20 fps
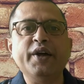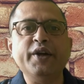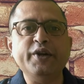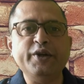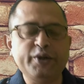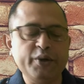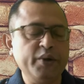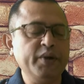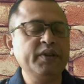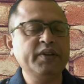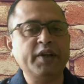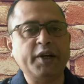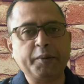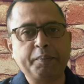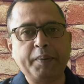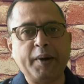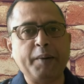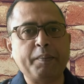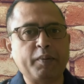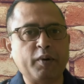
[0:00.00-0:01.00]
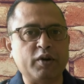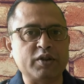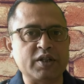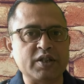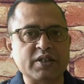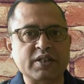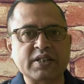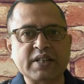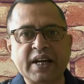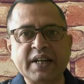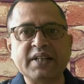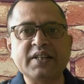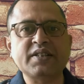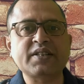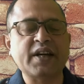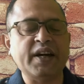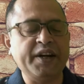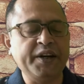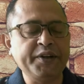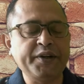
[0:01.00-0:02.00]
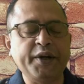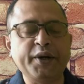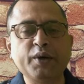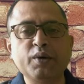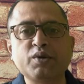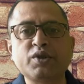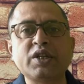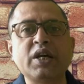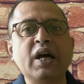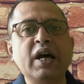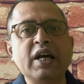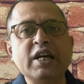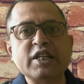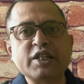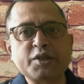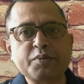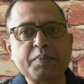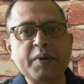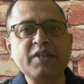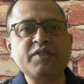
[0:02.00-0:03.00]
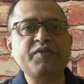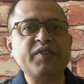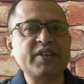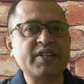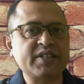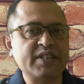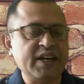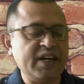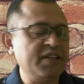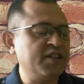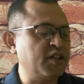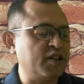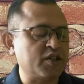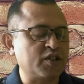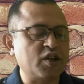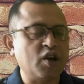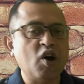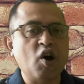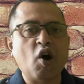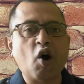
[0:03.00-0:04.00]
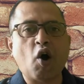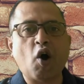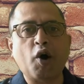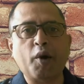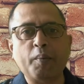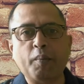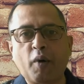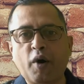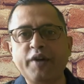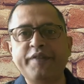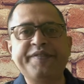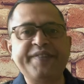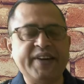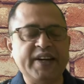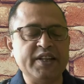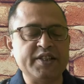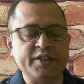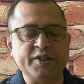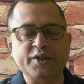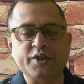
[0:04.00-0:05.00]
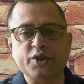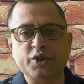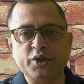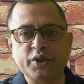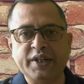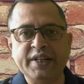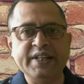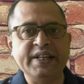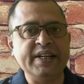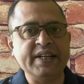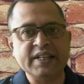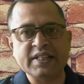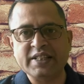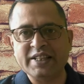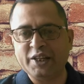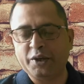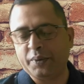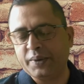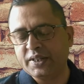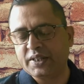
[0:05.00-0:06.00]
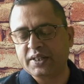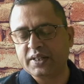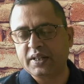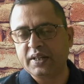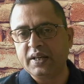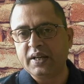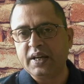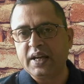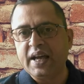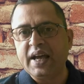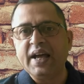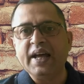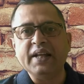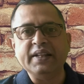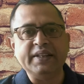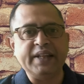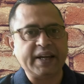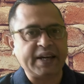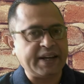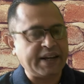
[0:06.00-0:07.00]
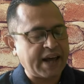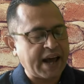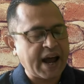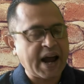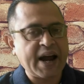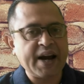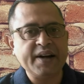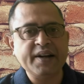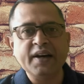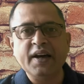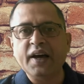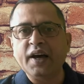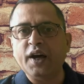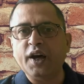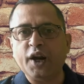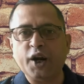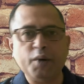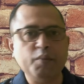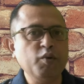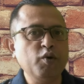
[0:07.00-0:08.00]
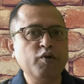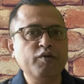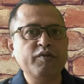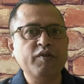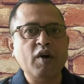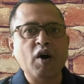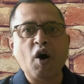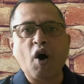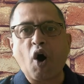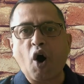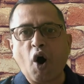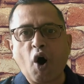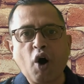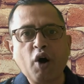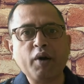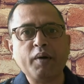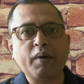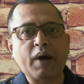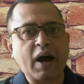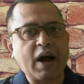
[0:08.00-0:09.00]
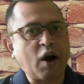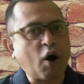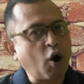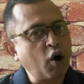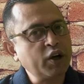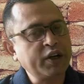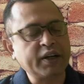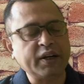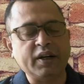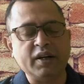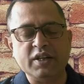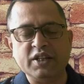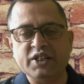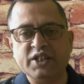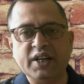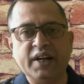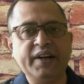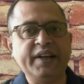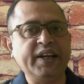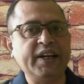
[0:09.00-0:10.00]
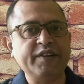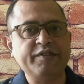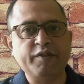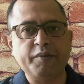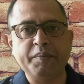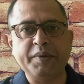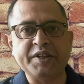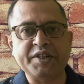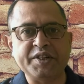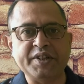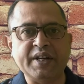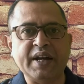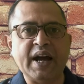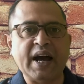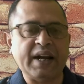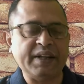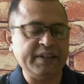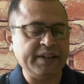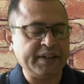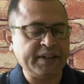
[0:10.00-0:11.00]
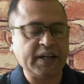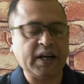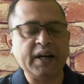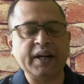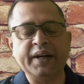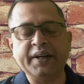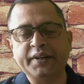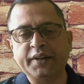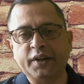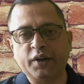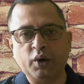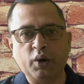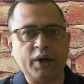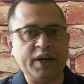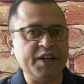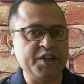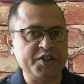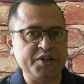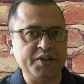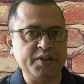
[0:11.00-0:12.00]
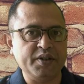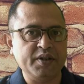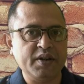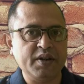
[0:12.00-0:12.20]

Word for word: During the repair process, scientists can introduce specific changes or modifications to the DNA sequence. They can add, remove, or alter genetic information at the targeted location.